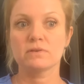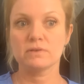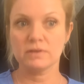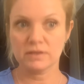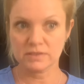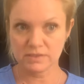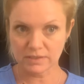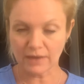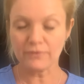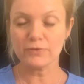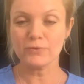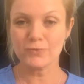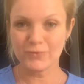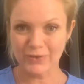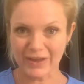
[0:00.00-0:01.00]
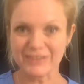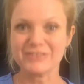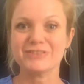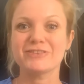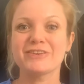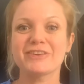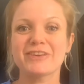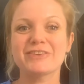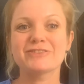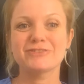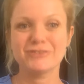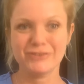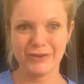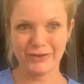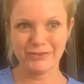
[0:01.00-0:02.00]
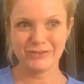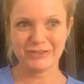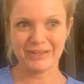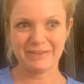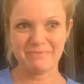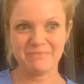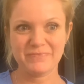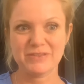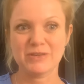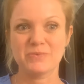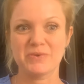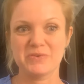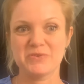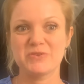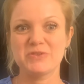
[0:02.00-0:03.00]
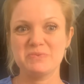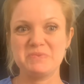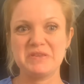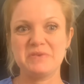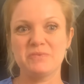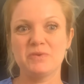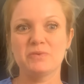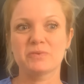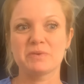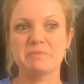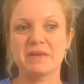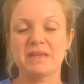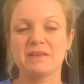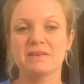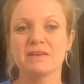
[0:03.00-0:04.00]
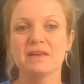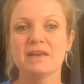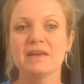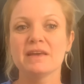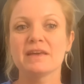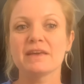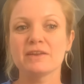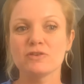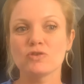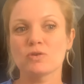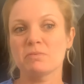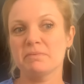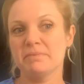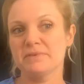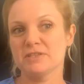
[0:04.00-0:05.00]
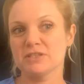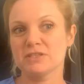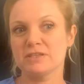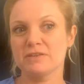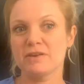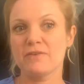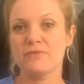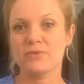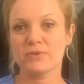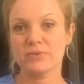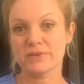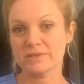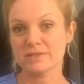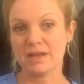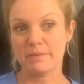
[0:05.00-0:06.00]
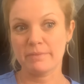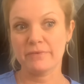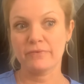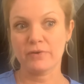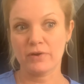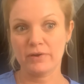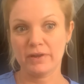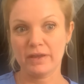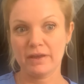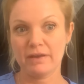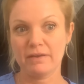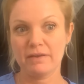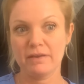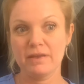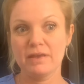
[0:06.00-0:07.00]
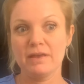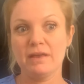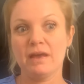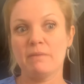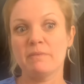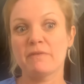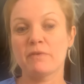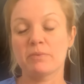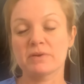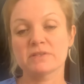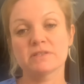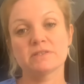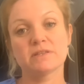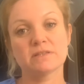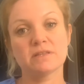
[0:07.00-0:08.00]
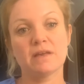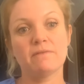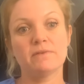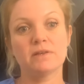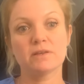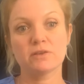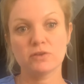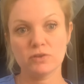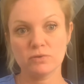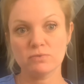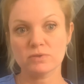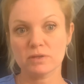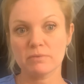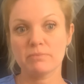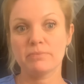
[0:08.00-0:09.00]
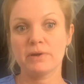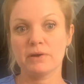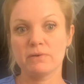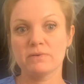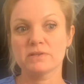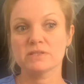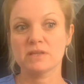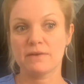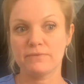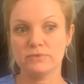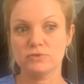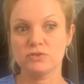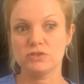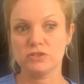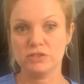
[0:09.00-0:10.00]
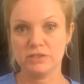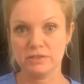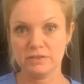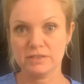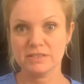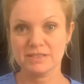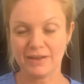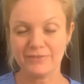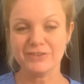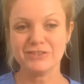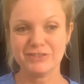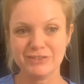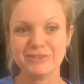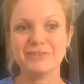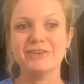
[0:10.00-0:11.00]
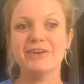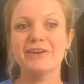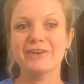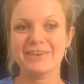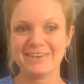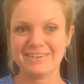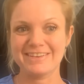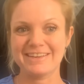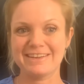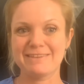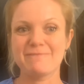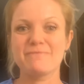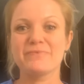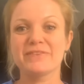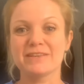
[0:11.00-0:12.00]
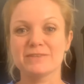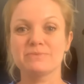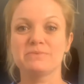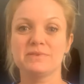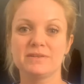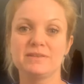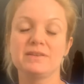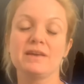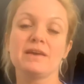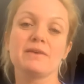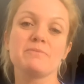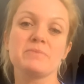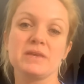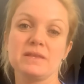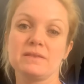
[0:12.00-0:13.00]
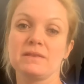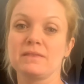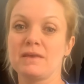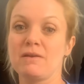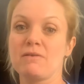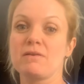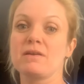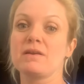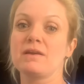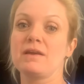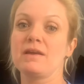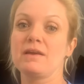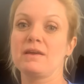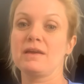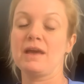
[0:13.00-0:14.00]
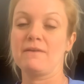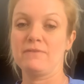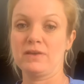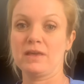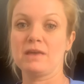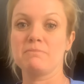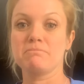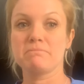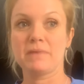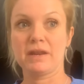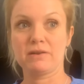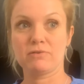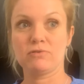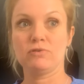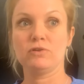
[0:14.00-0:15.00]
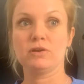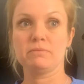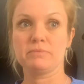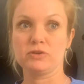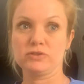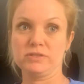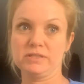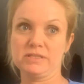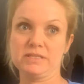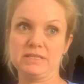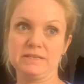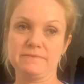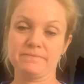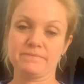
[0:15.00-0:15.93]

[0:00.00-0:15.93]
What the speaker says: esophagastric junction, so where the two meet, will remain in normal position for this type of hernia. If a person does have an acute paroesophageal hernia, this would mean that they are having a medical emergency.